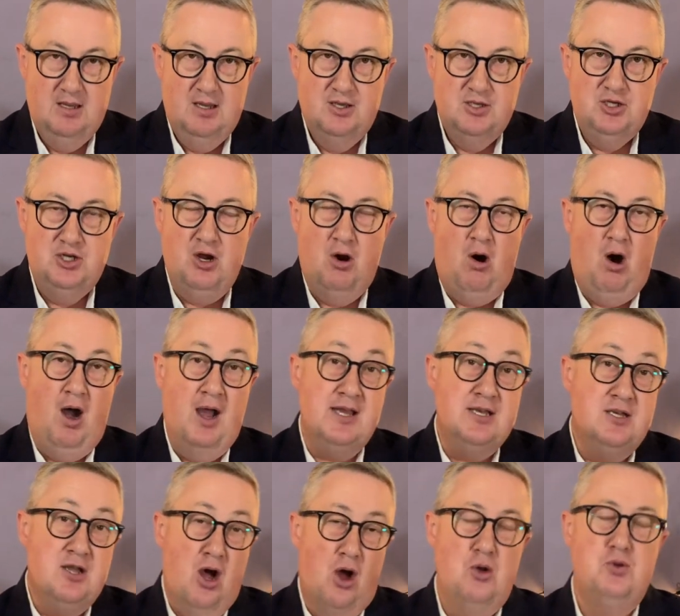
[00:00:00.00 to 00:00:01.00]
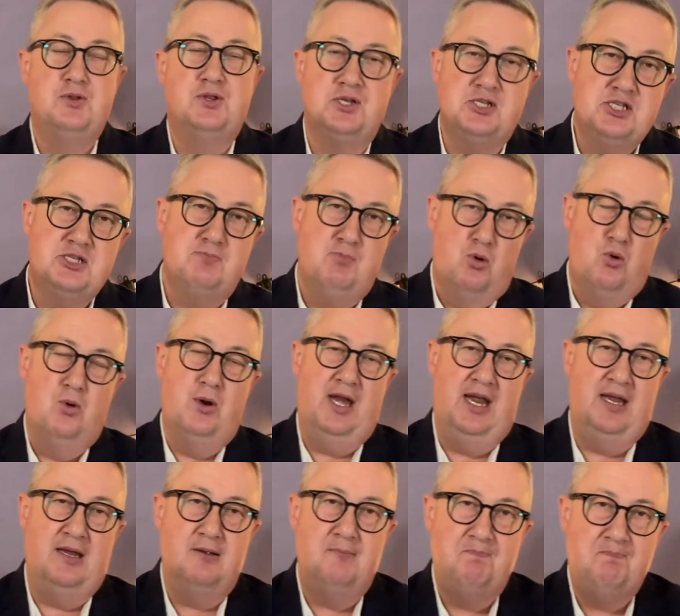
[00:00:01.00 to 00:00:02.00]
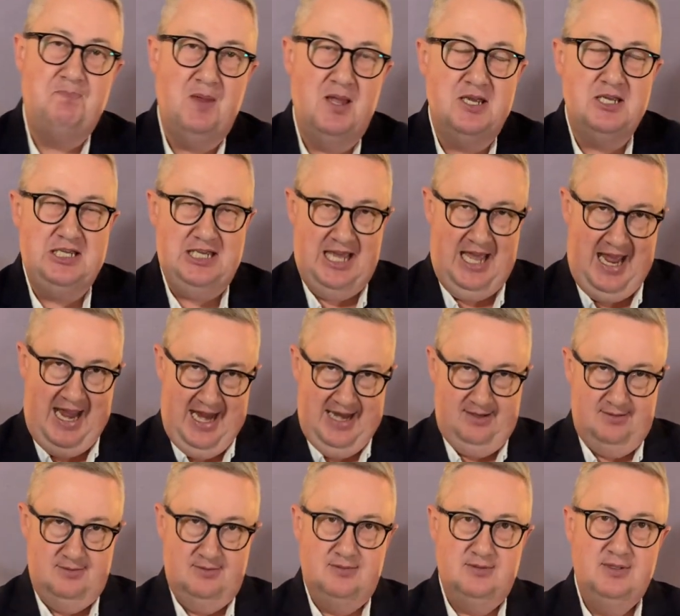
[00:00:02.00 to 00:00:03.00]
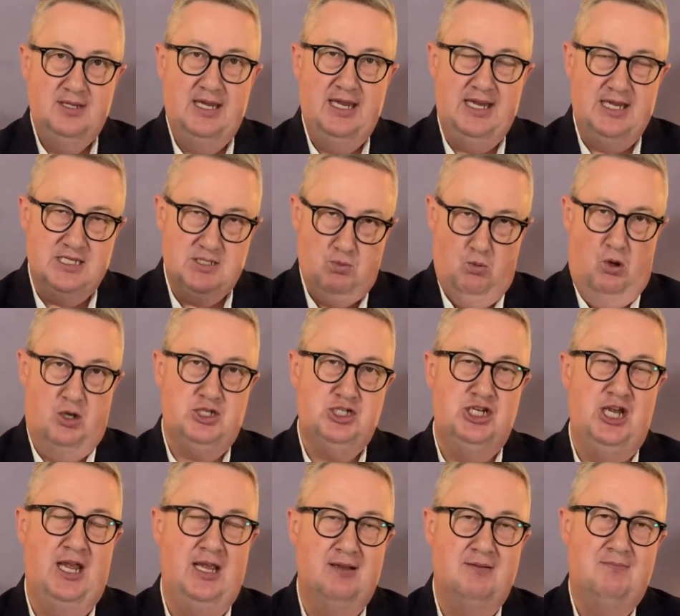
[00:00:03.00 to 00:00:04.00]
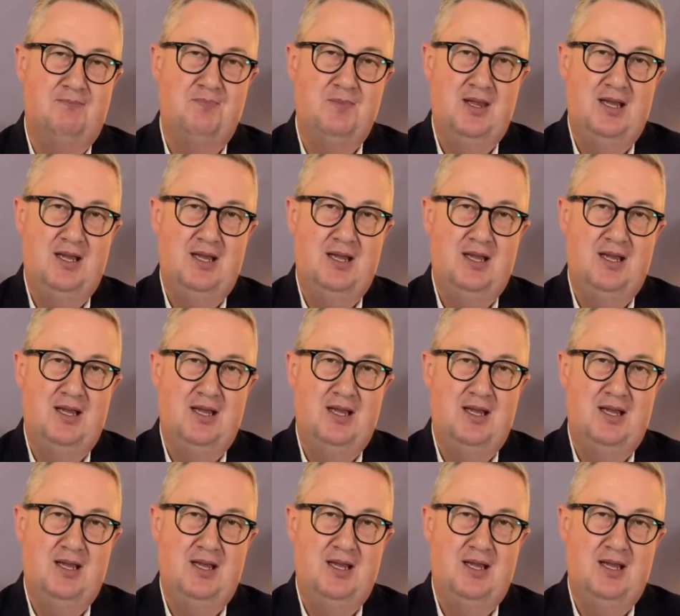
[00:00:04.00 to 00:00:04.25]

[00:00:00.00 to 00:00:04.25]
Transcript: You know, I know this morning Ken is watching.